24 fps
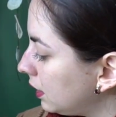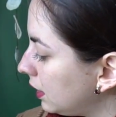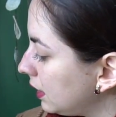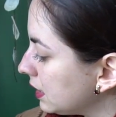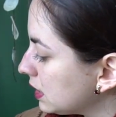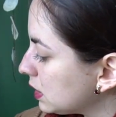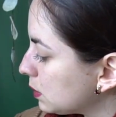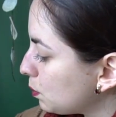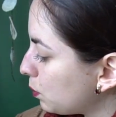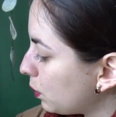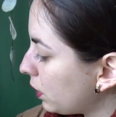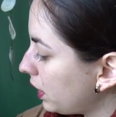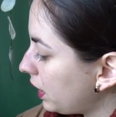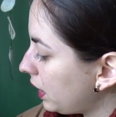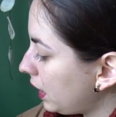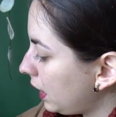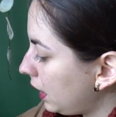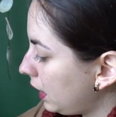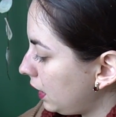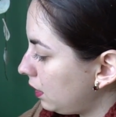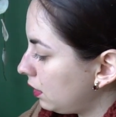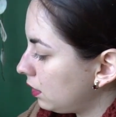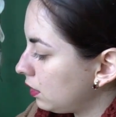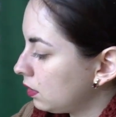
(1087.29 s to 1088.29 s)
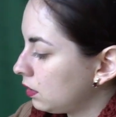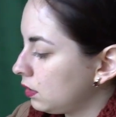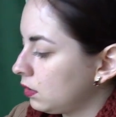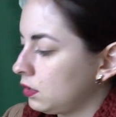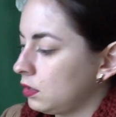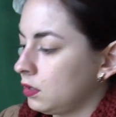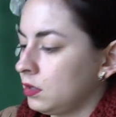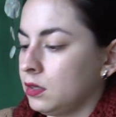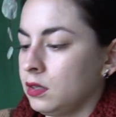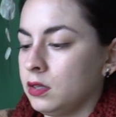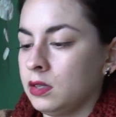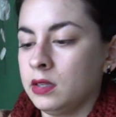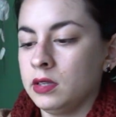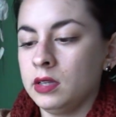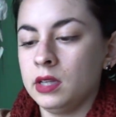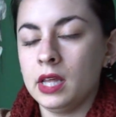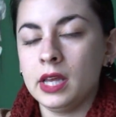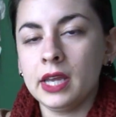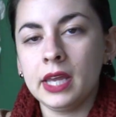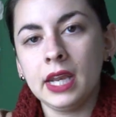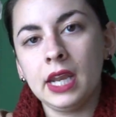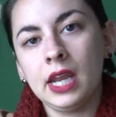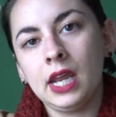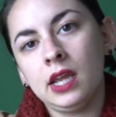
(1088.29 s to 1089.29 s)
It's pretty.
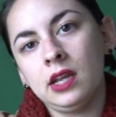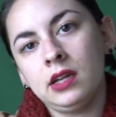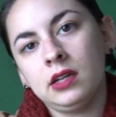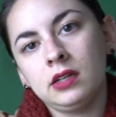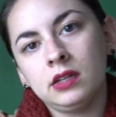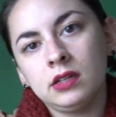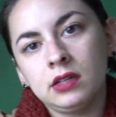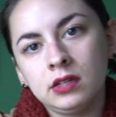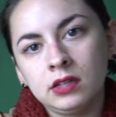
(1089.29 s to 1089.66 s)
Look at it.